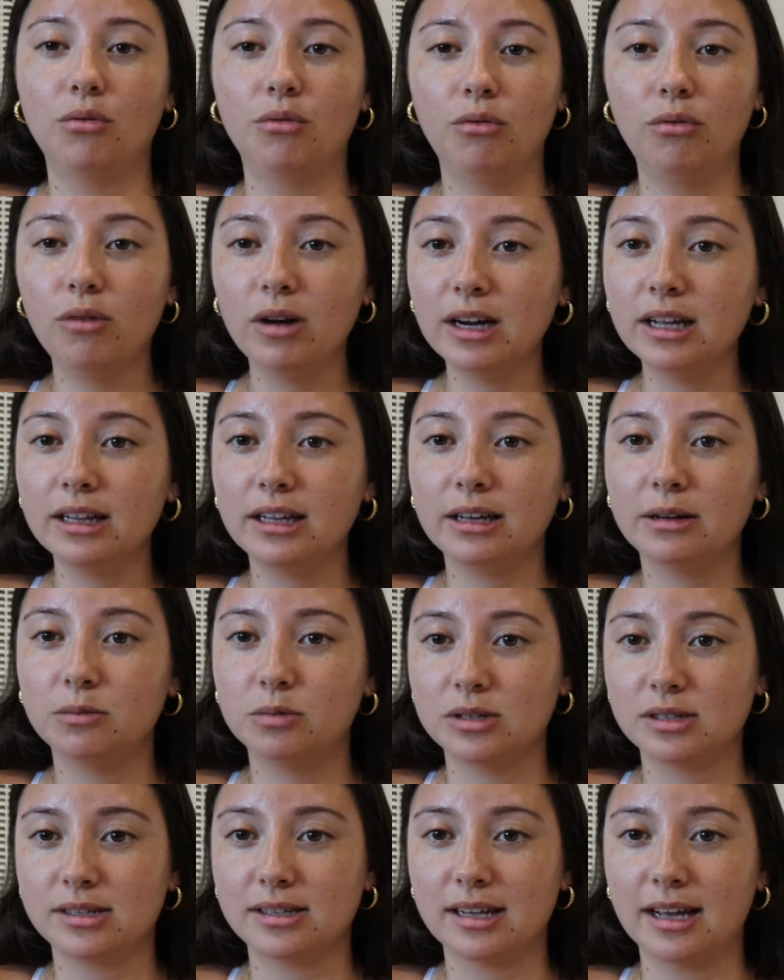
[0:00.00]
really
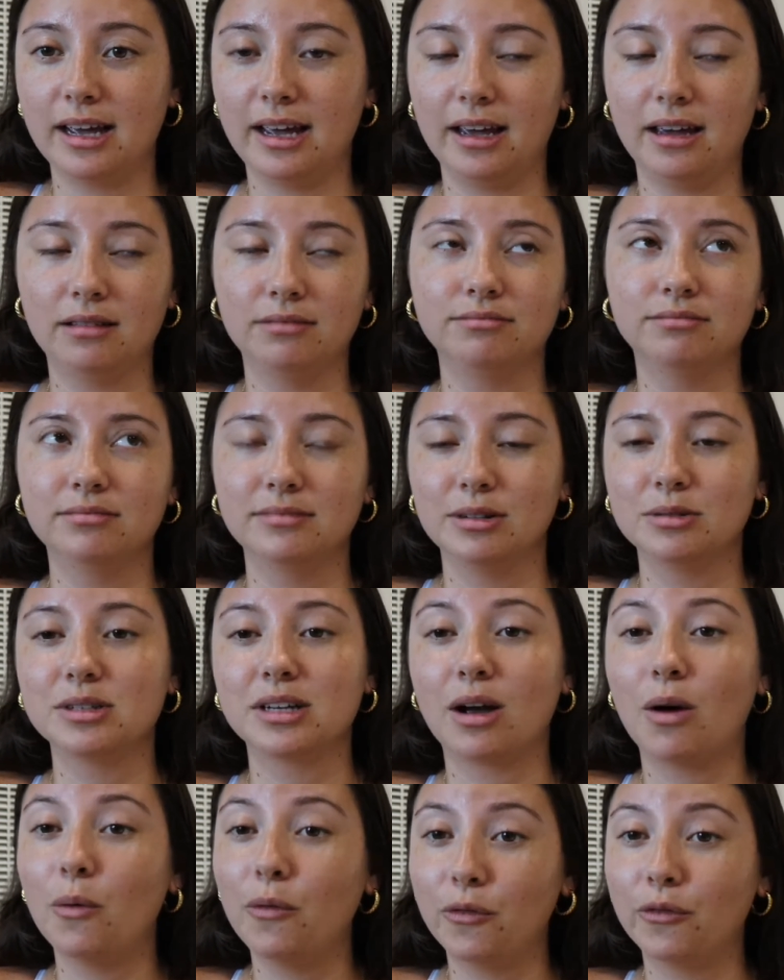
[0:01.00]
was like I was
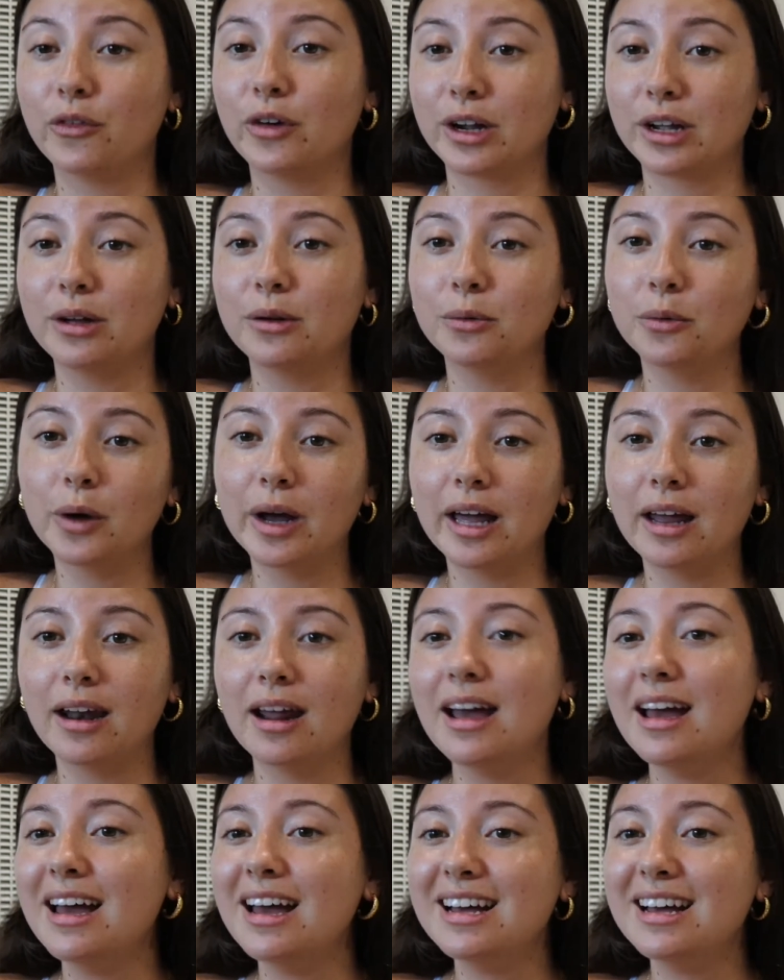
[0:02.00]
like, I'll frickin' win.